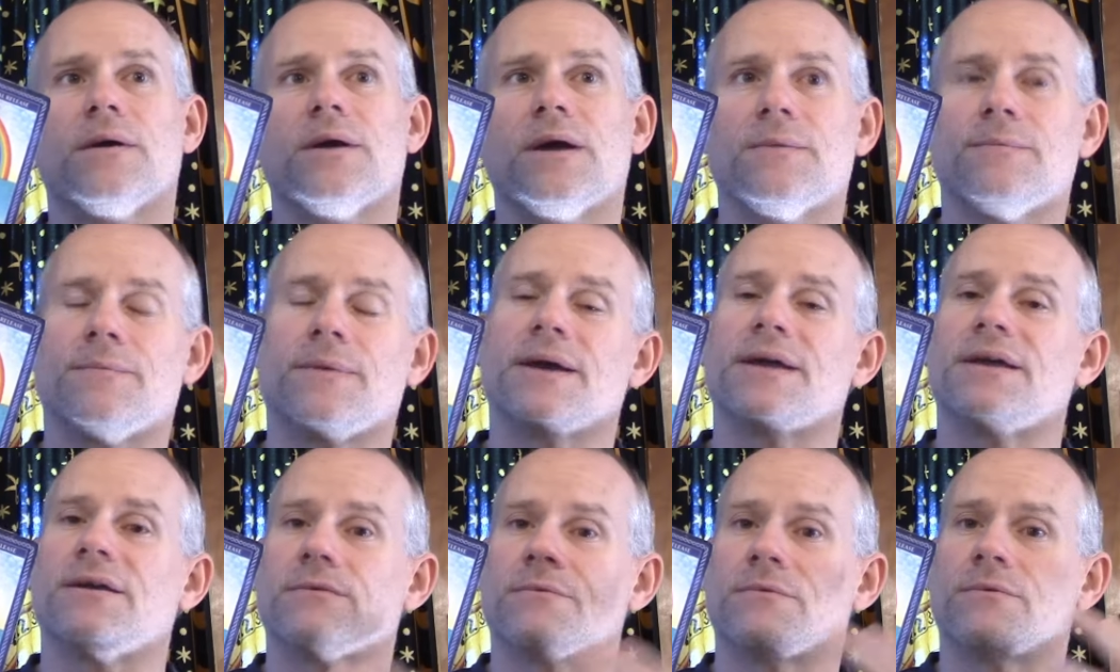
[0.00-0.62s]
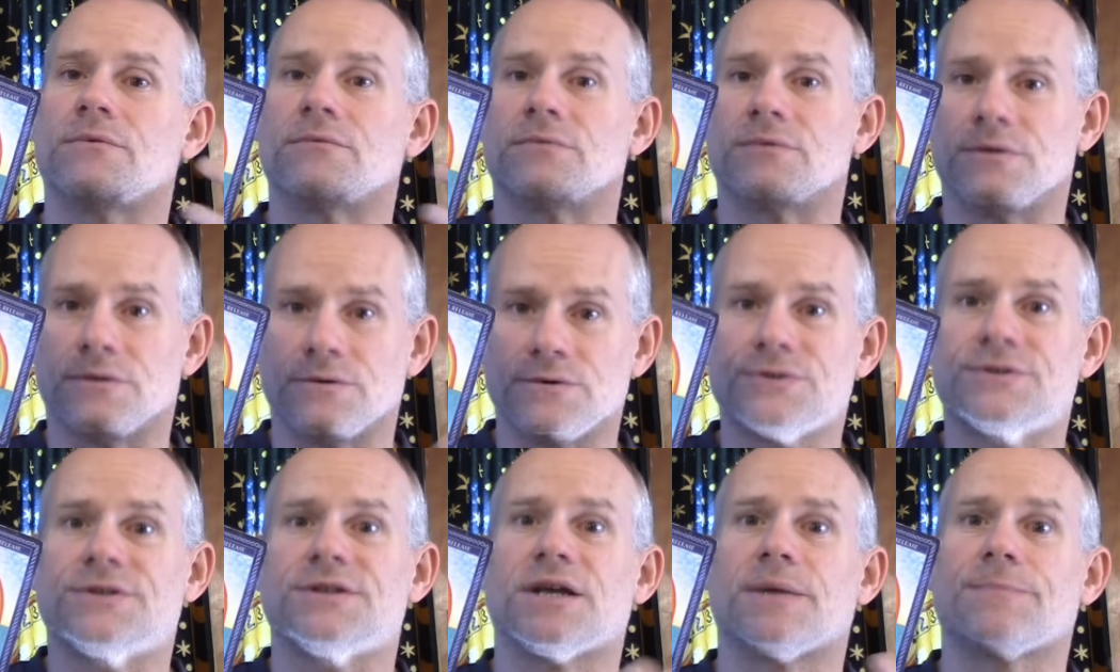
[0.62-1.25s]
might
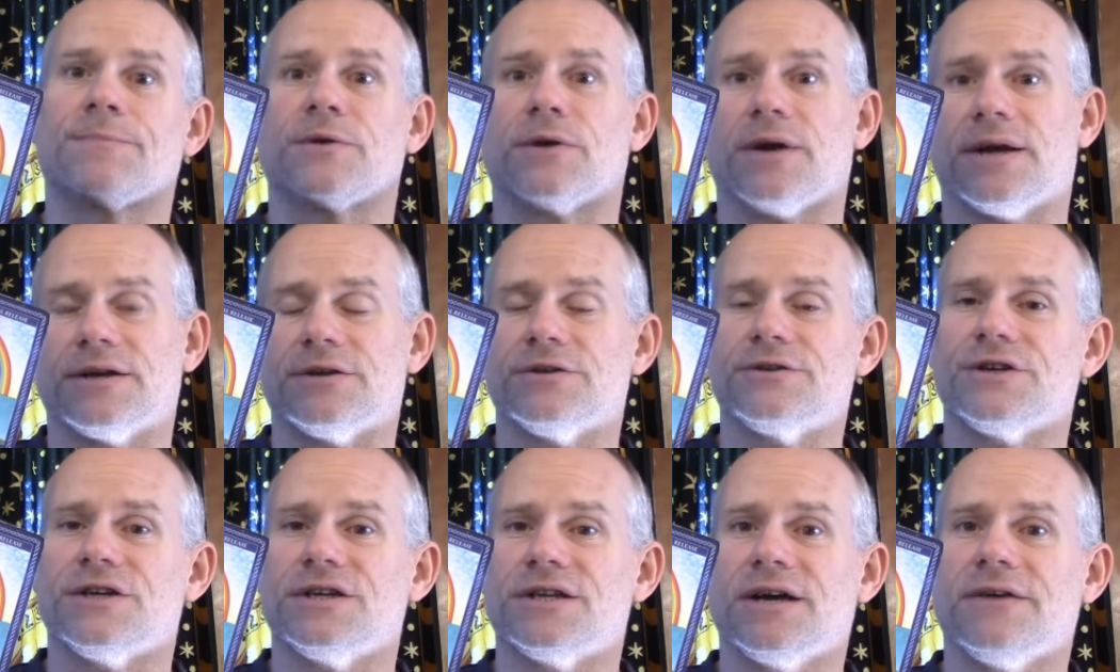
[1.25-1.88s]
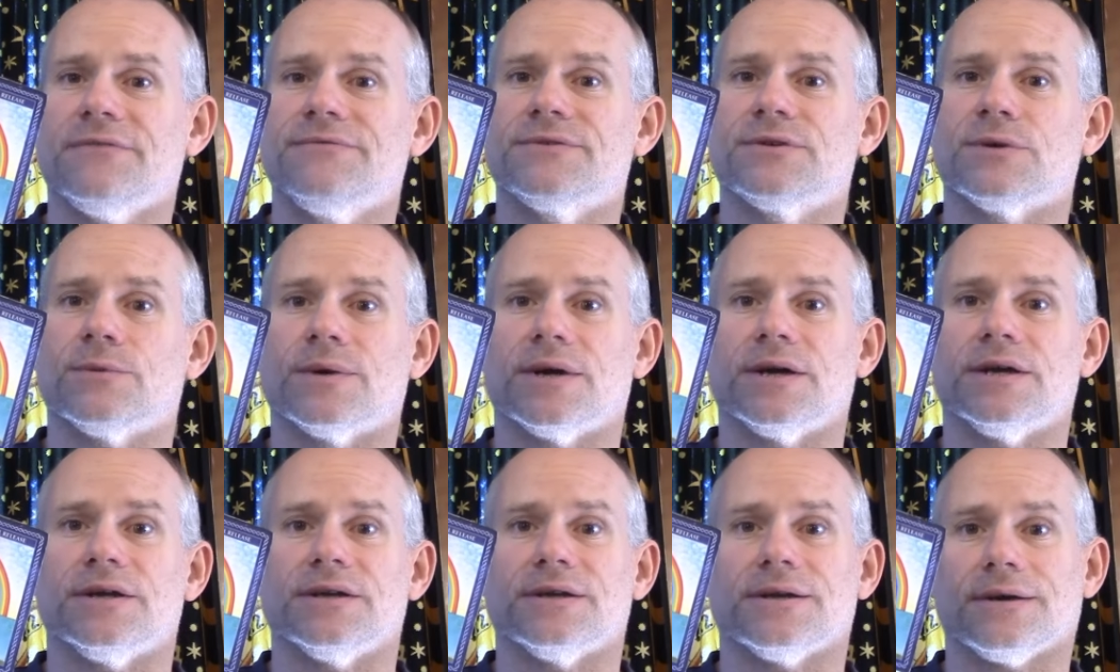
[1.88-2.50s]
loosen up your energy enough to
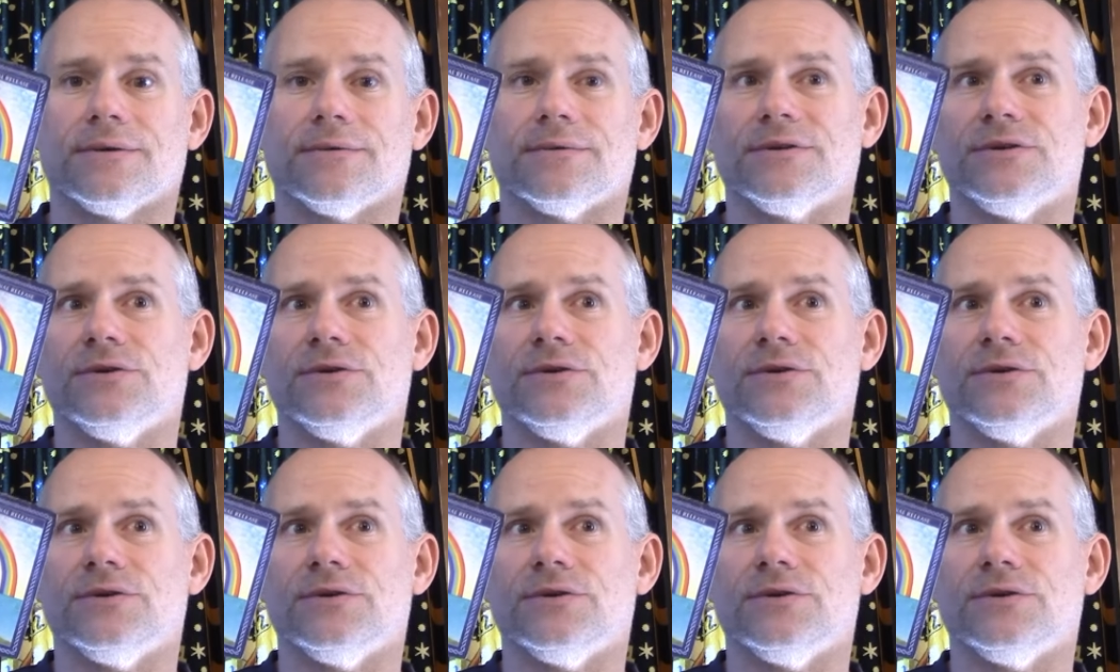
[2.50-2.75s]
where, you know,